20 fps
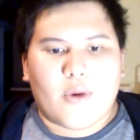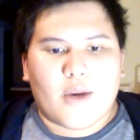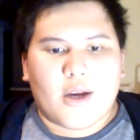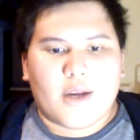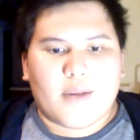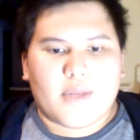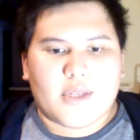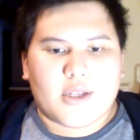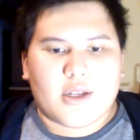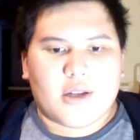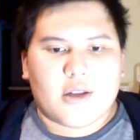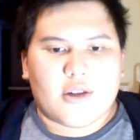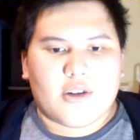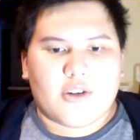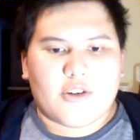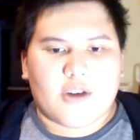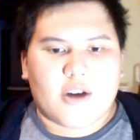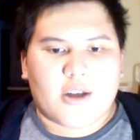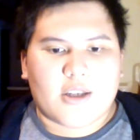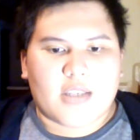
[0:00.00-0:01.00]
but one in
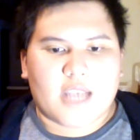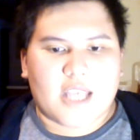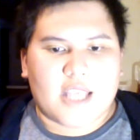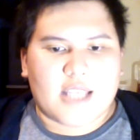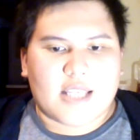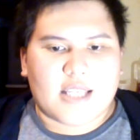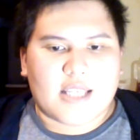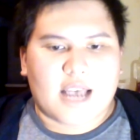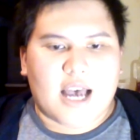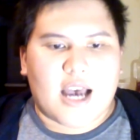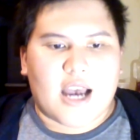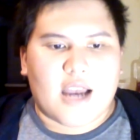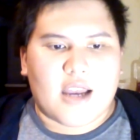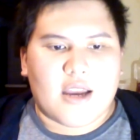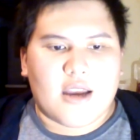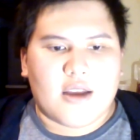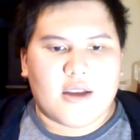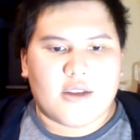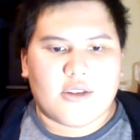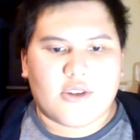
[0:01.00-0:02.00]
particular draws Keith's
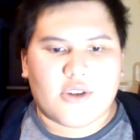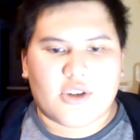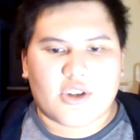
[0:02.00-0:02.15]
eye.